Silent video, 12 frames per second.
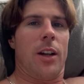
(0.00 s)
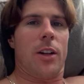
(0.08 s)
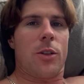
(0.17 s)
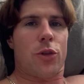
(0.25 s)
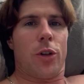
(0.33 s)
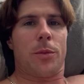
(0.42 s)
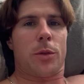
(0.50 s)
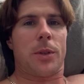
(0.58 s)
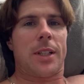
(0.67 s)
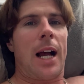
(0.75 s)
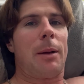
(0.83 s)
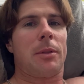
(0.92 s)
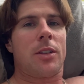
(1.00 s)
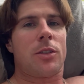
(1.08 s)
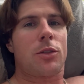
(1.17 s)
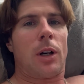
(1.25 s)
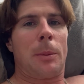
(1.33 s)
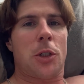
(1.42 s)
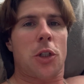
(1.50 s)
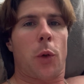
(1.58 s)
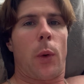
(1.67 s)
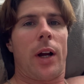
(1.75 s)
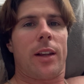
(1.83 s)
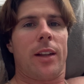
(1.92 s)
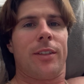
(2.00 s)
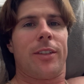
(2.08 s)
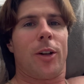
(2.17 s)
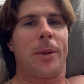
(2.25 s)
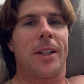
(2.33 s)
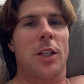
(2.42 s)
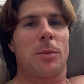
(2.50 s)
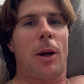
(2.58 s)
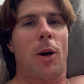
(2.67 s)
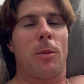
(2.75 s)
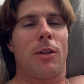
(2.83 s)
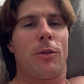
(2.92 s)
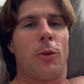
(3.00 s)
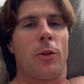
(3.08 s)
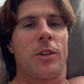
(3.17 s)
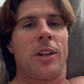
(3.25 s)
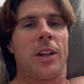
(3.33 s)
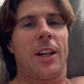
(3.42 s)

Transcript: Trips, what's happening? So I'm just quickly filming this bit on my phone,